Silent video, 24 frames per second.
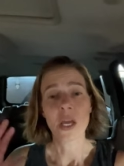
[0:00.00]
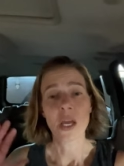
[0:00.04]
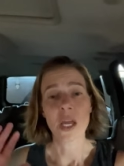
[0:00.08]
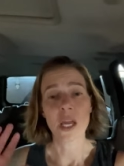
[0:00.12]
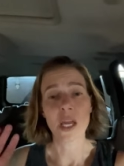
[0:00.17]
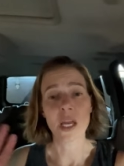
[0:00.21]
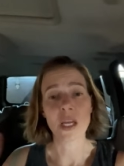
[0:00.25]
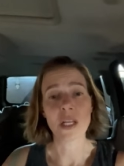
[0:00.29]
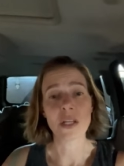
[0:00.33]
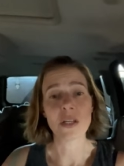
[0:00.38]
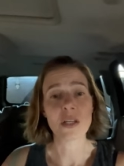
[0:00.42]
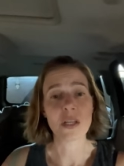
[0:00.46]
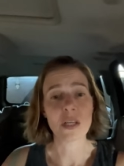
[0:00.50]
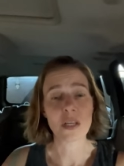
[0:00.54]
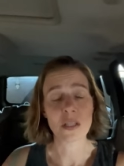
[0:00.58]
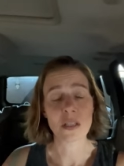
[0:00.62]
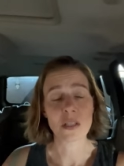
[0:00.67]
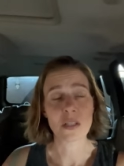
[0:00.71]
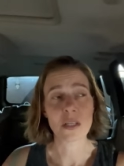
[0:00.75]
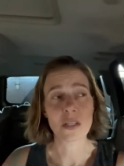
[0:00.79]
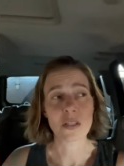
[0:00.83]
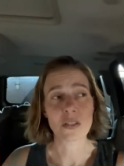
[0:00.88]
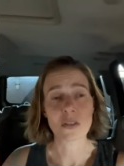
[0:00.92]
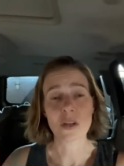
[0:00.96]
it
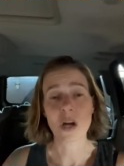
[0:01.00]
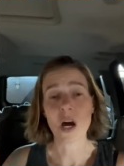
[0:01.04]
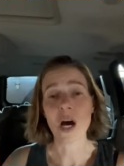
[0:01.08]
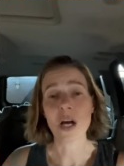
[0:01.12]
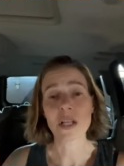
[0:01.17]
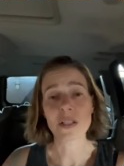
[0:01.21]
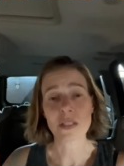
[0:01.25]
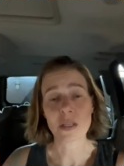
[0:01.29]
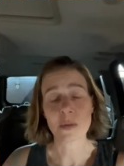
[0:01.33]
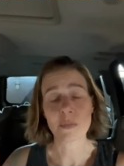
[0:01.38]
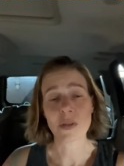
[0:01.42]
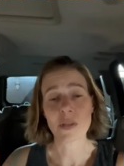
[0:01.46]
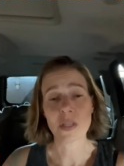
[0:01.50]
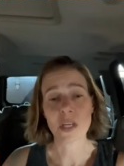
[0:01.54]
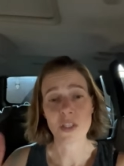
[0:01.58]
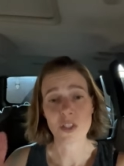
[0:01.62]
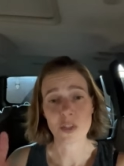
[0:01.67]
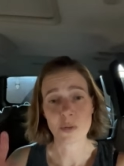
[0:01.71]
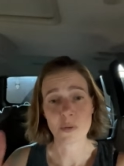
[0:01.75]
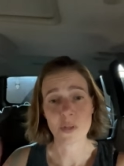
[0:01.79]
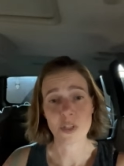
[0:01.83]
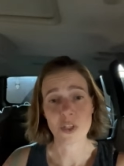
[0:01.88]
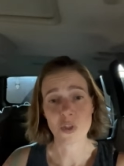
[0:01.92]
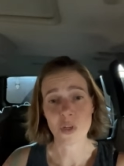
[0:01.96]
is not something that
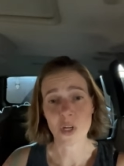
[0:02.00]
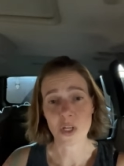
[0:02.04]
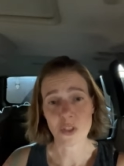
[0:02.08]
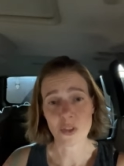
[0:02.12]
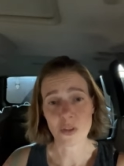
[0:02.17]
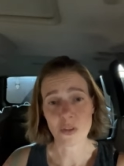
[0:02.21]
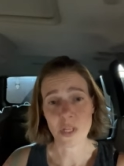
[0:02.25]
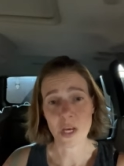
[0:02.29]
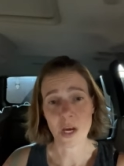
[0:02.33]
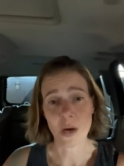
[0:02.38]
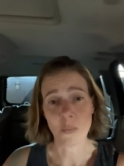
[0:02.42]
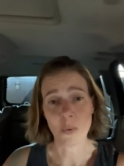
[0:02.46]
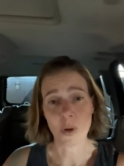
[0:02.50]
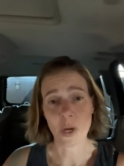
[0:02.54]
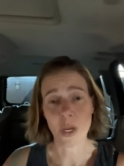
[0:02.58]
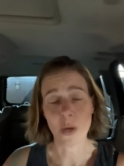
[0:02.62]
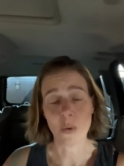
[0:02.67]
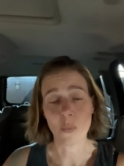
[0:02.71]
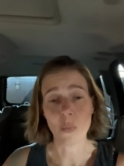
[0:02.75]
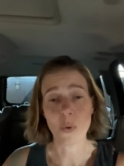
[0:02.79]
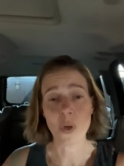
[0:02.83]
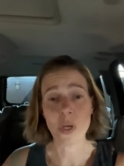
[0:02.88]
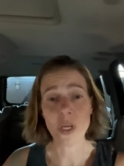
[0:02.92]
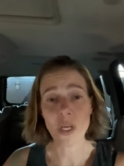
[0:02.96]
should be structured that way.
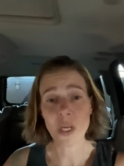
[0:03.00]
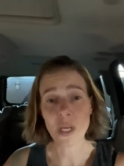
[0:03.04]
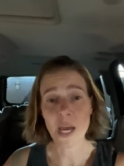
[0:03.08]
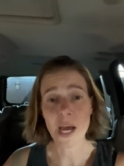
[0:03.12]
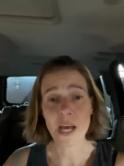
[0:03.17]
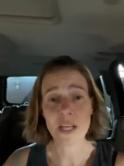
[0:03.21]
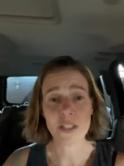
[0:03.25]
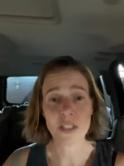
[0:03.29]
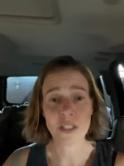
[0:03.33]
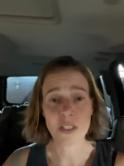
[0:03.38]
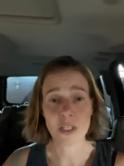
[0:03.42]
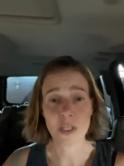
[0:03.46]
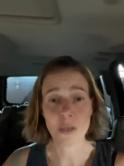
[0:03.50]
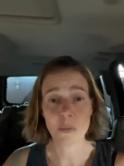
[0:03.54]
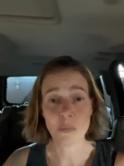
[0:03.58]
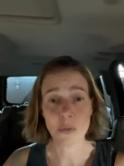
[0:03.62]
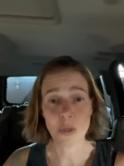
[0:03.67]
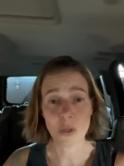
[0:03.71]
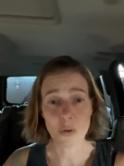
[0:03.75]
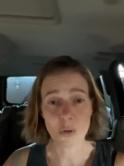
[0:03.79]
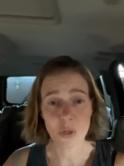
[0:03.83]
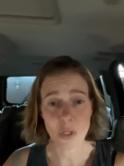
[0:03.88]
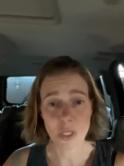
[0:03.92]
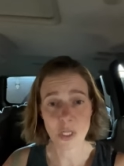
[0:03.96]
We as a
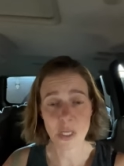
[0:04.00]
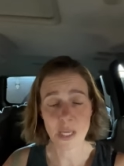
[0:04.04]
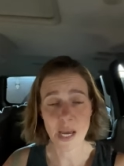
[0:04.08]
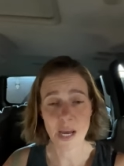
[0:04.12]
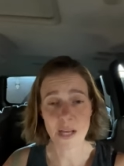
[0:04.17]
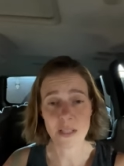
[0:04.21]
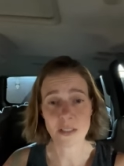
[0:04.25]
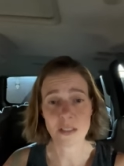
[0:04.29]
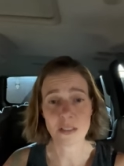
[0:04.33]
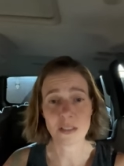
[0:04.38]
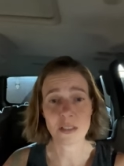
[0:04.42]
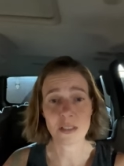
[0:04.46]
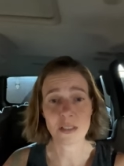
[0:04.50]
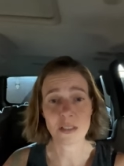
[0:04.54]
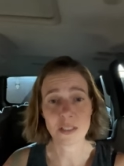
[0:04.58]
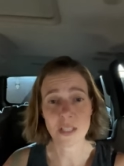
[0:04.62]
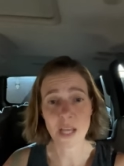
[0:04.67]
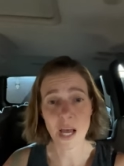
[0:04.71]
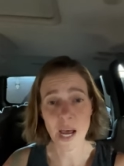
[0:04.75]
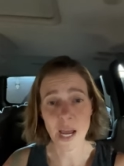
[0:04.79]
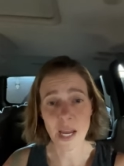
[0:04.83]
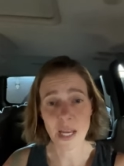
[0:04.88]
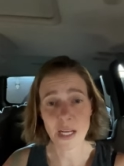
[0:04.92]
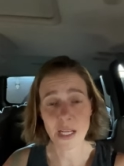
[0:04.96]
community, as a
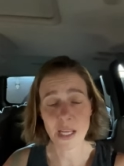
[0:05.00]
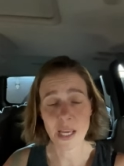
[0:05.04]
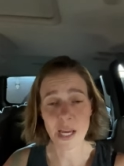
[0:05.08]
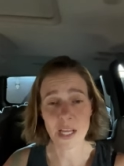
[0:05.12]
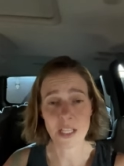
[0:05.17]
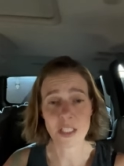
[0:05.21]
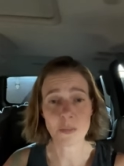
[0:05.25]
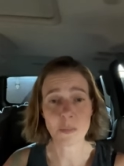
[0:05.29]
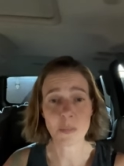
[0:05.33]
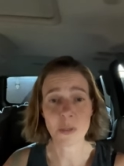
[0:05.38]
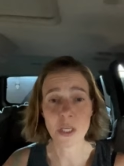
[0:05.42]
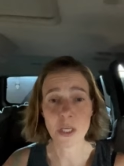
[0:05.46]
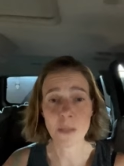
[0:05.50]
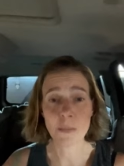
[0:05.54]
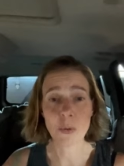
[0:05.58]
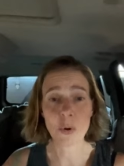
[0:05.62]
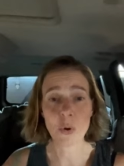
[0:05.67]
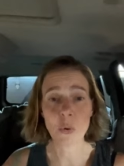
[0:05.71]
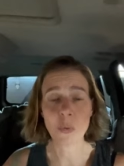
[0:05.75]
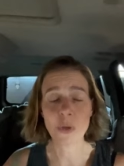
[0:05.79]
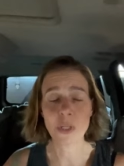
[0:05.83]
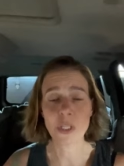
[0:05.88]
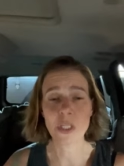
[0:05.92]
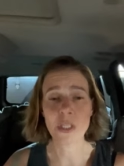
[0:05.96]
society, as
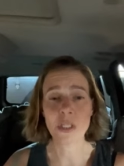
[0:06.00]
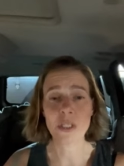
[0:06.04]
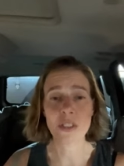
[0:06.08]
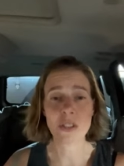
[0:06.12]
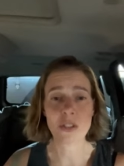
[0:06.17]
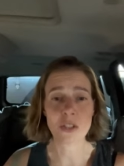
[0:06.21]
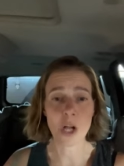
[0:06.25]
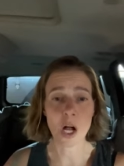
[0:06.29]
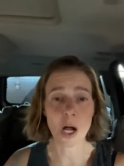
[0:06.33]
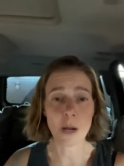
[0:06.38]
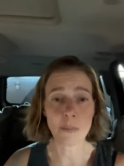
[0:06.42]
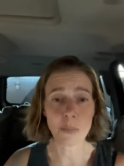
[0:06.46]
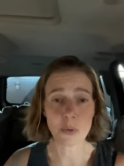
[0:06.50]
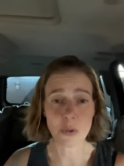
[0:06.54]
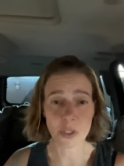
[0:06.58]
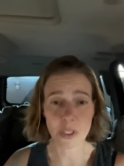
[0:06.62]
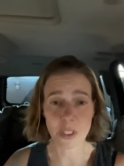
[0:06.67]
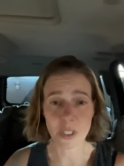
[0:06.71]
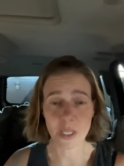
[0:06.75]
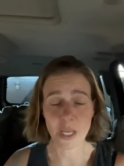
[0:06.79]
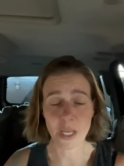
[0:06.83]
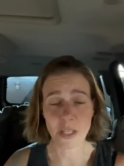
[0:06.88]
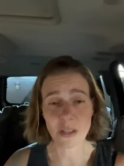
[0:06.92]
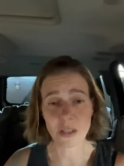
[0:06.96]
people, we need to stop
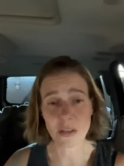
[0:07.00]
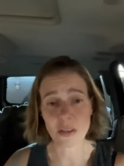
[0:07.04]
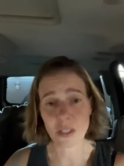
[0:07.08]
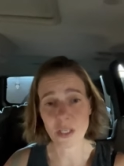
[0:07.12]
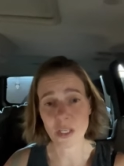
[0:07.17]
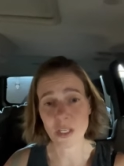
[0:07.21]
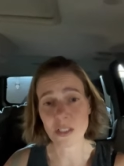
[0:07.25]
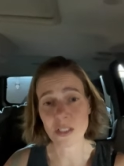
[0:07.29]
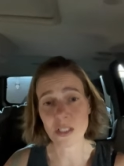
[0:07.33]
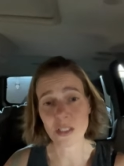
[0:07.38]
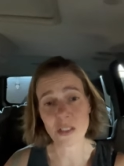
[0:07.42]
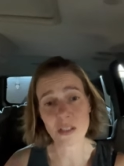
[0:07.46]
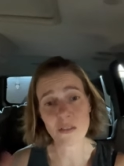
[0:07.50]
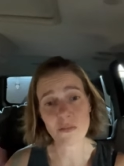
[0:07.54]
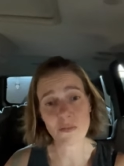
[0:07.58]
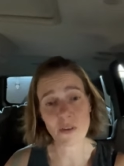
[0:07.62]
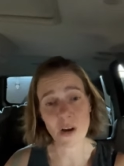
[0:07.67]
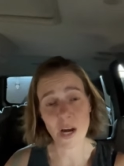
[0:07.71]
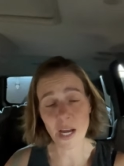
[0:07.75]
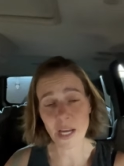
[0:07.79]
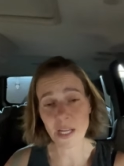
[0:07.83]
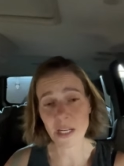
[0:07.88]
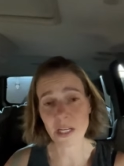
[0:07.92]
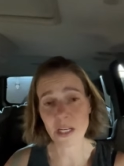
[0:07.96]
looking at the things that
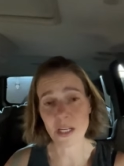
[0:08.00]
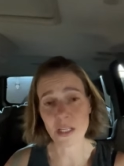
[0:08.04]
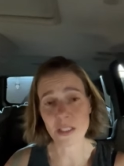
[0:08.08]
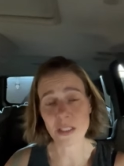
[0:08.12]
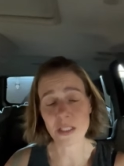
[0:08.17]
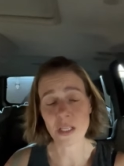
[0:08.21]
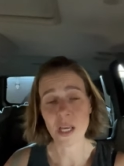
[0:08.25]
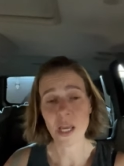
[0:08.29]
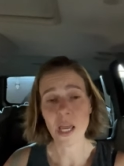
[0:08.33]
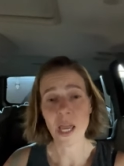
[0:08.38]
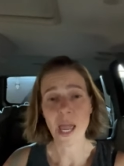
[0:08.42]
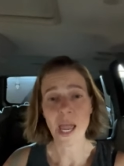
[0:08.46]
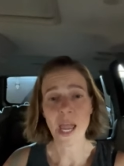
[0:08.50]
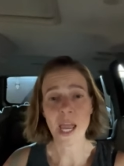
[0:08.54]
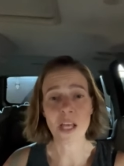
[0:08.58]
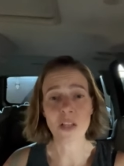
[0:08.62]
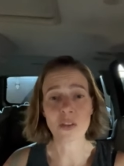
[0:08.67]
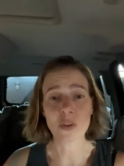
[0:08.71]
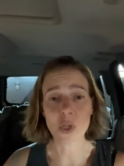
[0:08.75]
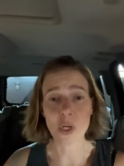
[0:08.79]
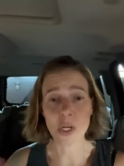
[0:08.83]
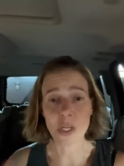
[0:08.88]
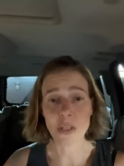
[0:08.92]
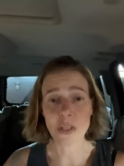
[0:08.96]
divide us
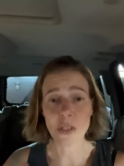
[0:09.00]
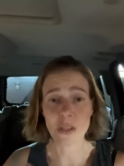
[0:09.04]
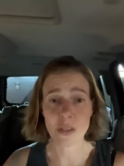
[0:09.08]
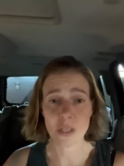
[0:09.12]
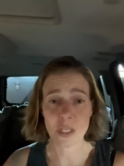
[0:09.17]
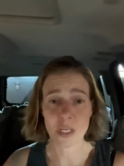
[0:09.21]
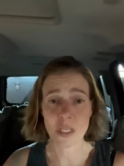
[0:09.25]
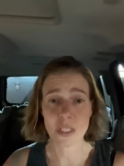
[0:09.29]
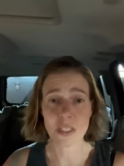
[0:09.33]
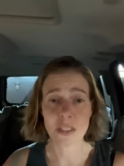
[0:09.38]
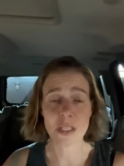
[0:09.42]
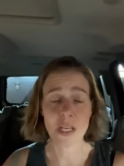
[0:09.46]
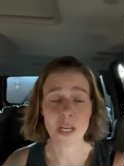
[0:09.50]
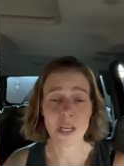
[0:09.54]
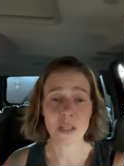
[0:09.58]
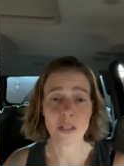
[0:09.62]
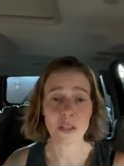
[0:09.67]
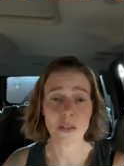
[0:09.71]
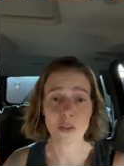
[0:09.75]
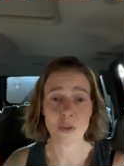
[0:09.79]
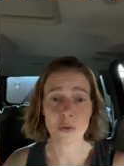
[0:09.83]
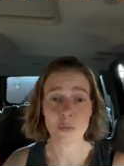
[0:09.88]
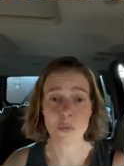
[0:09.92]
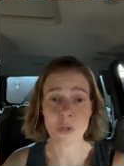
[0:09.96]
and look at the things that
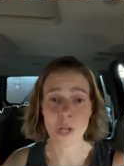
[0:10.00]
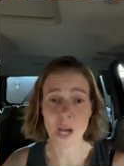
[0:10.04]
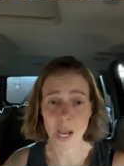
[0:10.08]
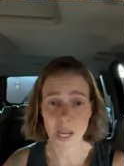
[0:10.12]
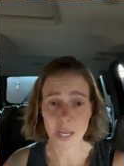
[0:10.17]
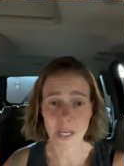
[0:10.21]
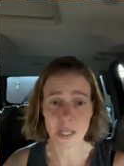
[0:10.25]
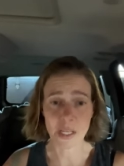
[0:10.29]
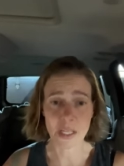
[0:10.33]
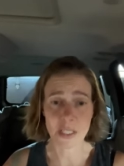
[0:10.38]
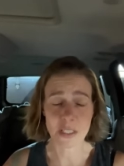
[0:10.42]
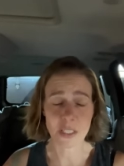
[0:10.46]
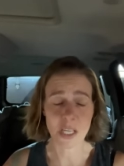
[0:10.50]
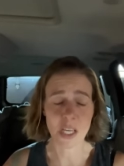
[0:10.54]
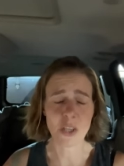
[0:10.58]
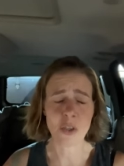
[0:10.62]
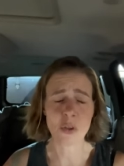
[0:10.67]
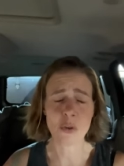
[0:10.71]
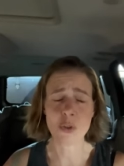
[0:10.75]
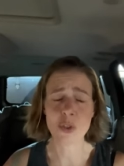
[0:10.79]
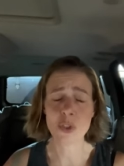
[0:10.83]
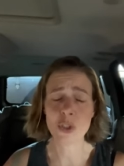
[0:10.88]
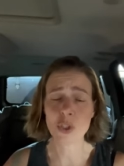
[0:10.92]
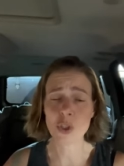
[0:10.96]
unite us. And
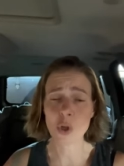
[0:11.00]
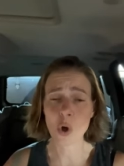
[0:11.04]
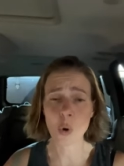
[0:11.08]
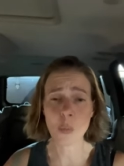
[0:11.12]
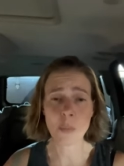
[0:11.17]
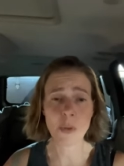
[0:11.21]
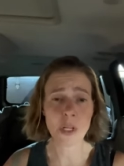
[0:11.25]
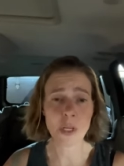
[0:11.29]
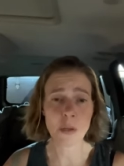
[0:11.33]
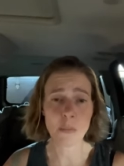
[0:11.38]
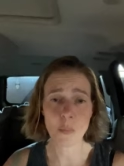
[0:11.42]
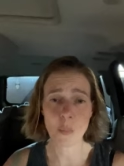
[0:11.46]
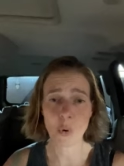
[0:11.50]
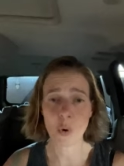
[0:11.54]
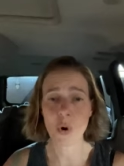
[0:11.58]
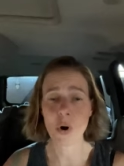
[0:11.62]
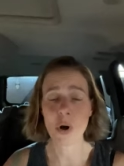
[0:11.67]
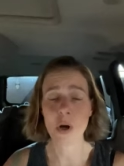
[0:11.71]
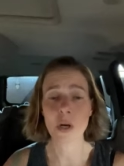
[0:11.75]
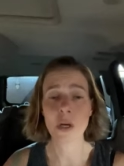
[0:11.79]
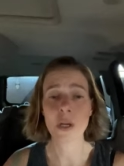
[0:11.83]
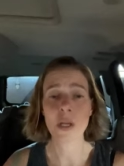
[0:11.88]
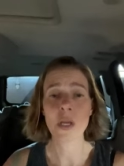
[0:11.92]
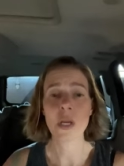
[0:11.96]
there's so many
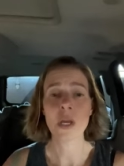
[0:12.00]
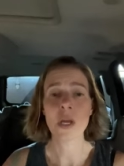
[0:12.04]
more